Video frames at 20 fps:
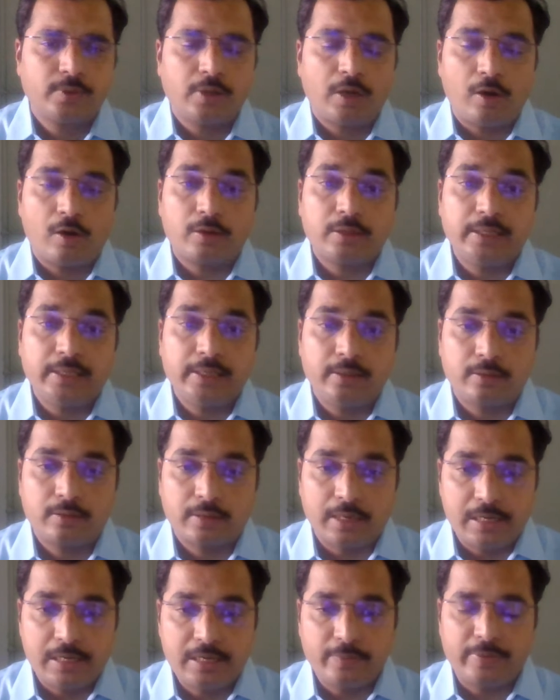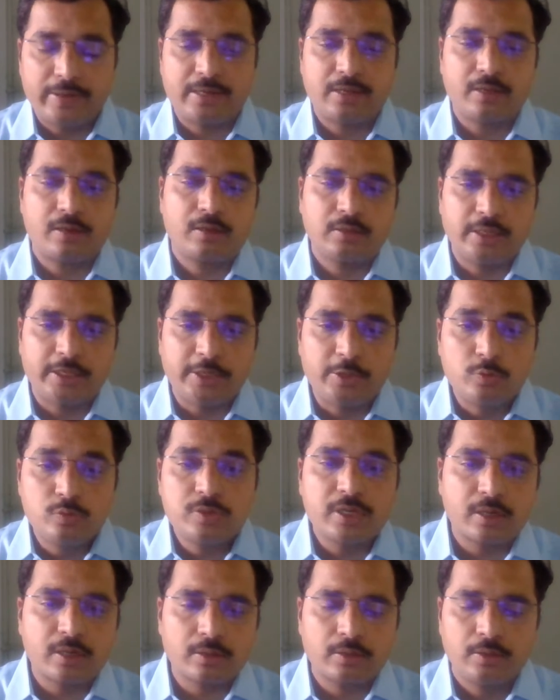or the cultivator, the
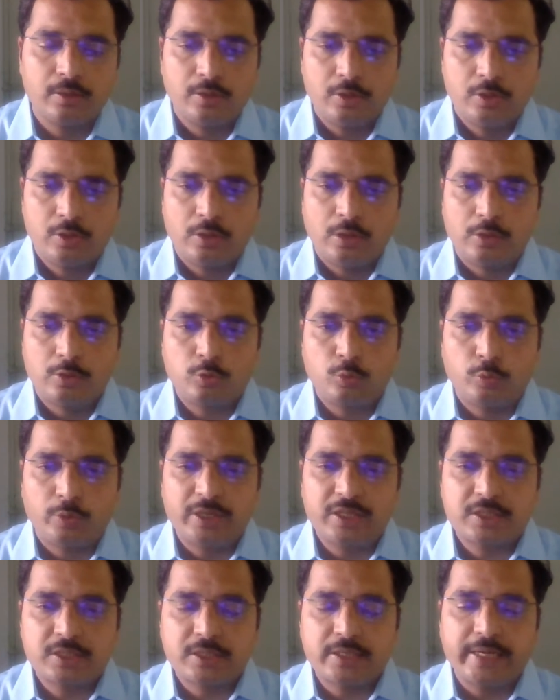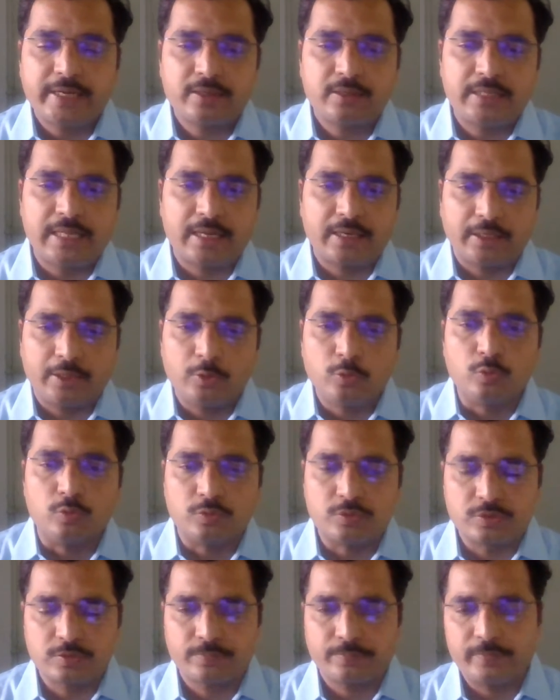user, to restrict their
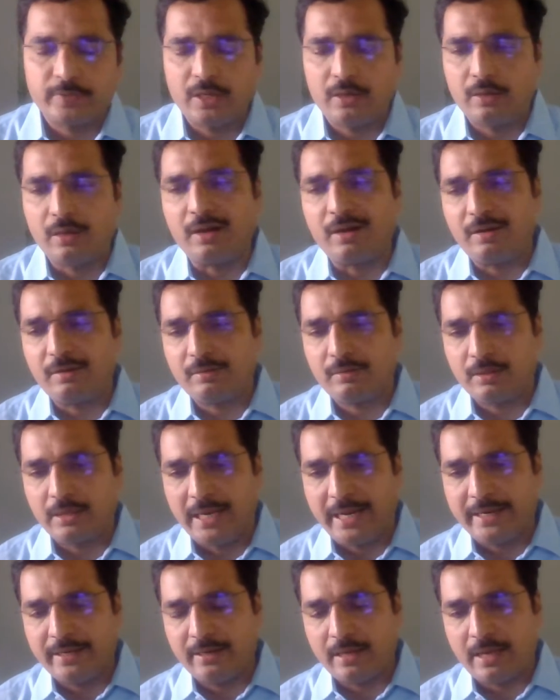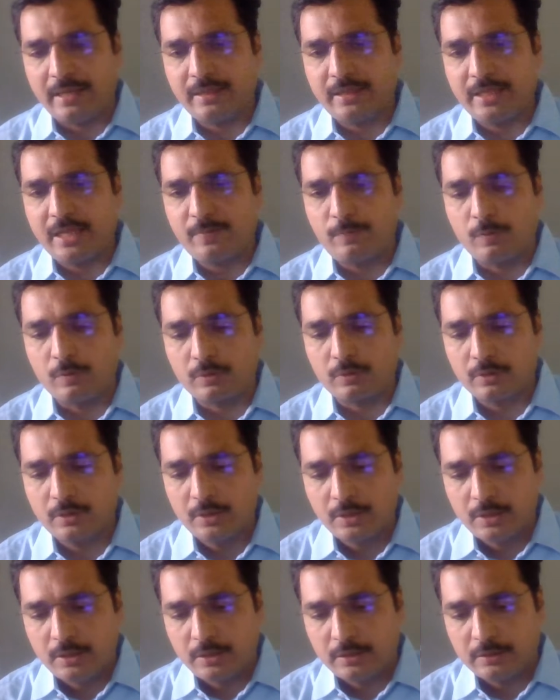use, and therefore
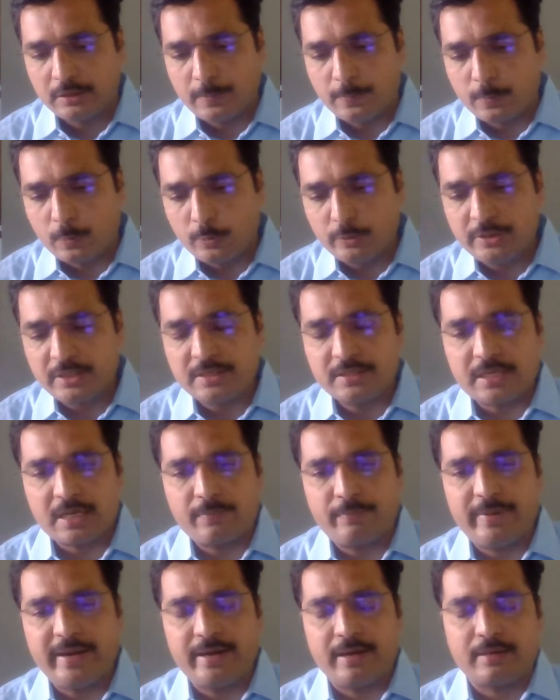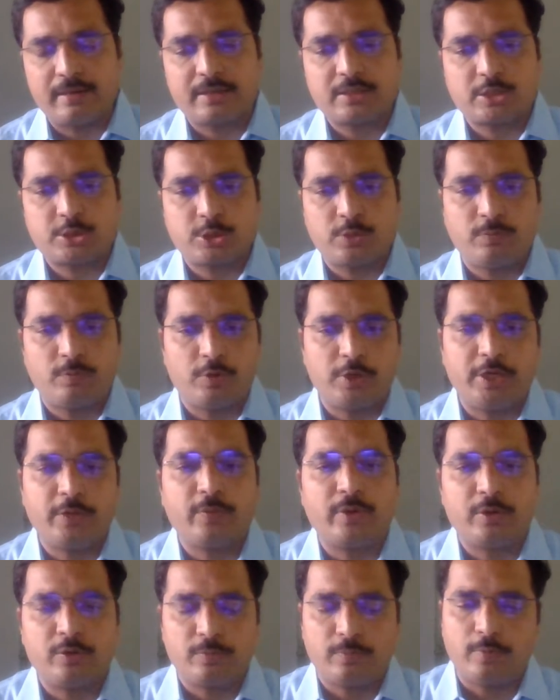the provisions are made under section
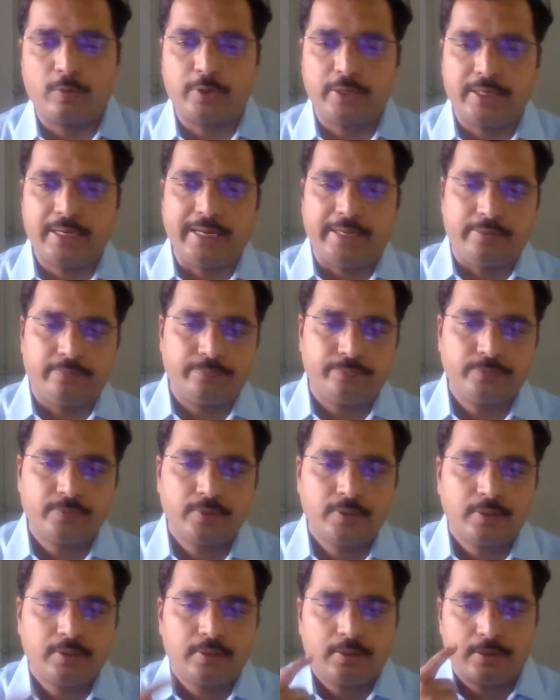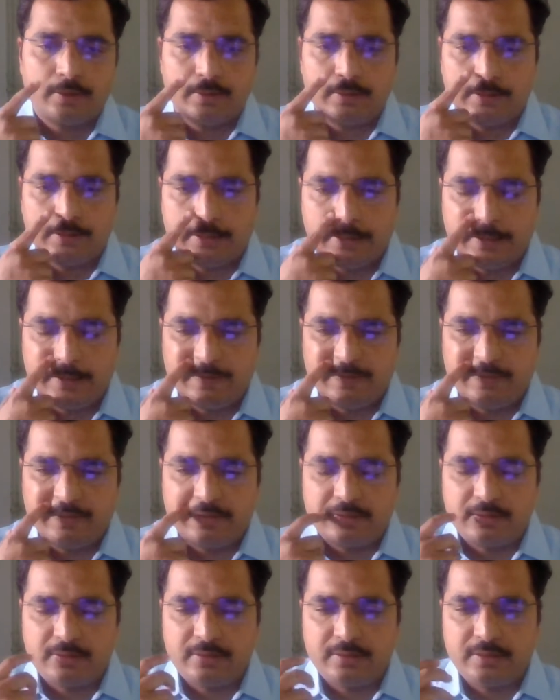41 to 49. Uh,
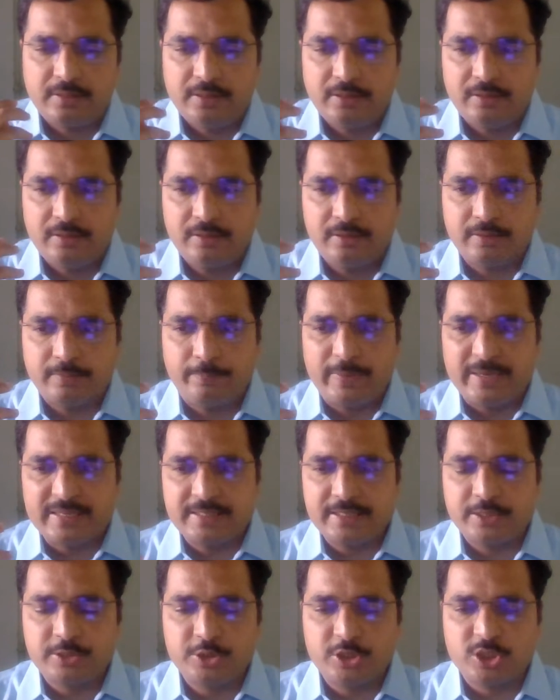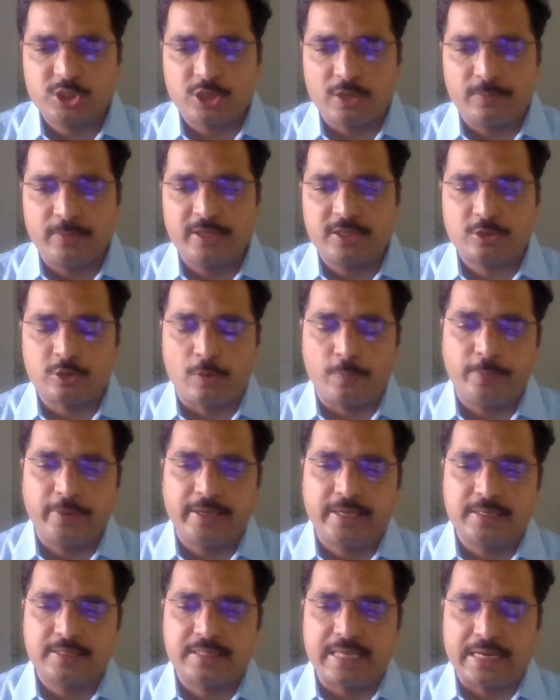the basic gist of this
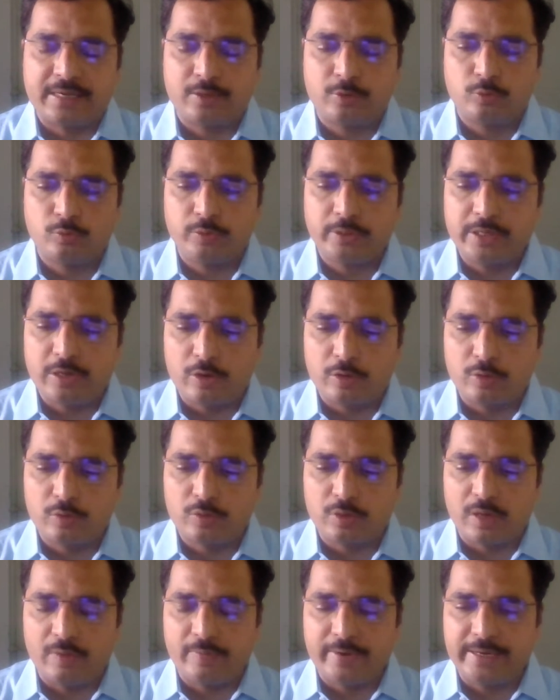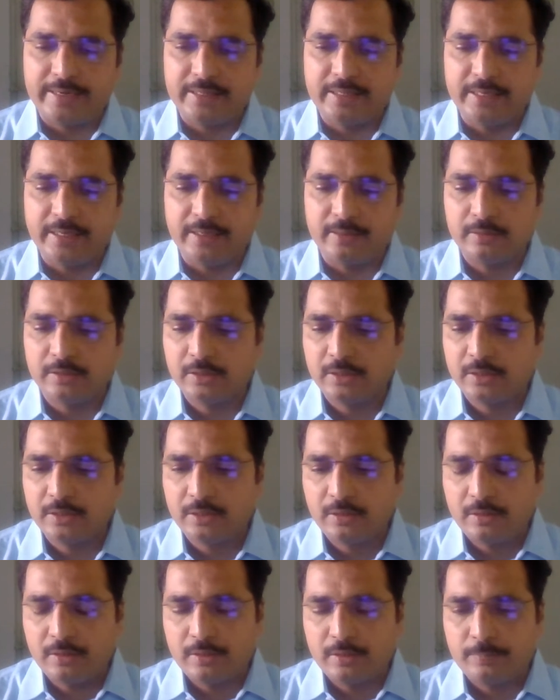topic is that in order to avoid the
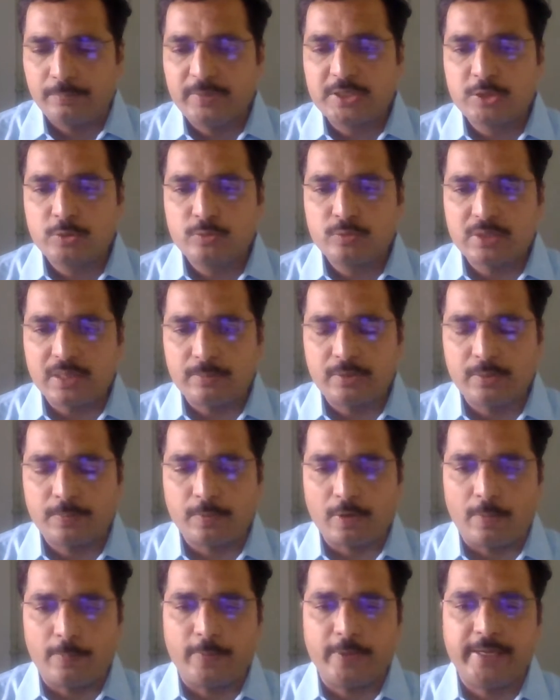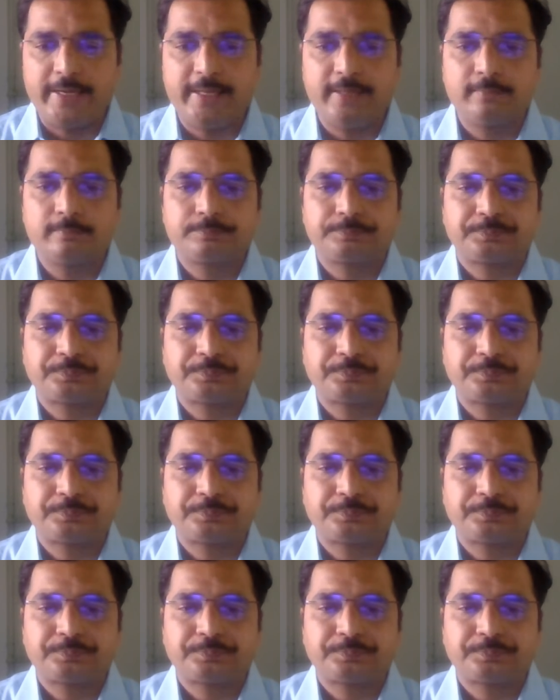misuse of the property,